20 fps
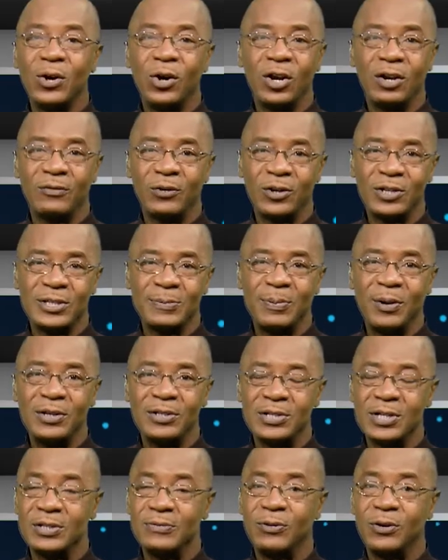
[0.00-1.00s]
all of our
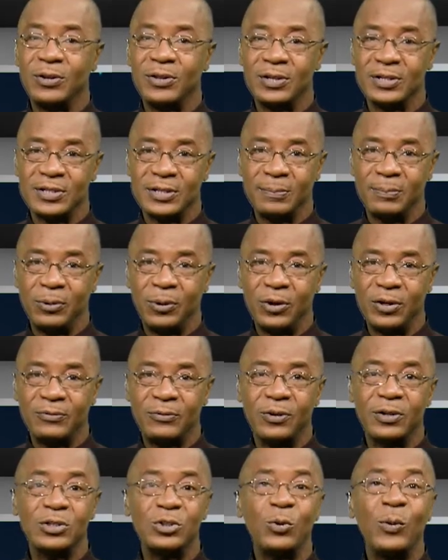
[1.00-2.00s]
sponsors for their support
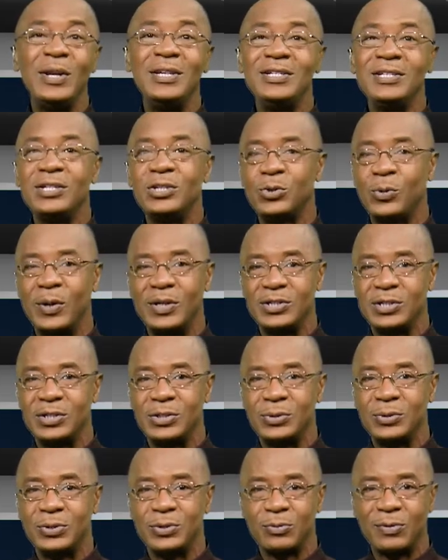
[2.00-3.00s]
for twenty
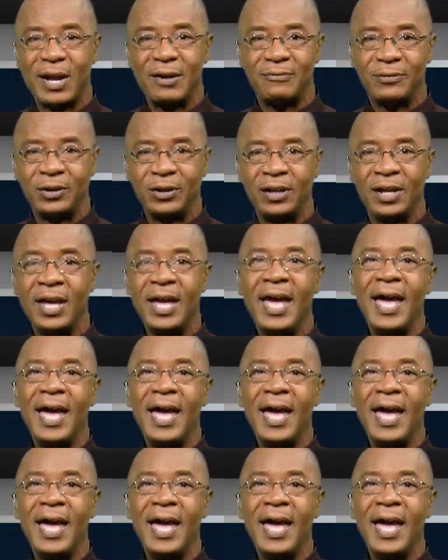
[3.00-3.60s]
twenty-two's raffle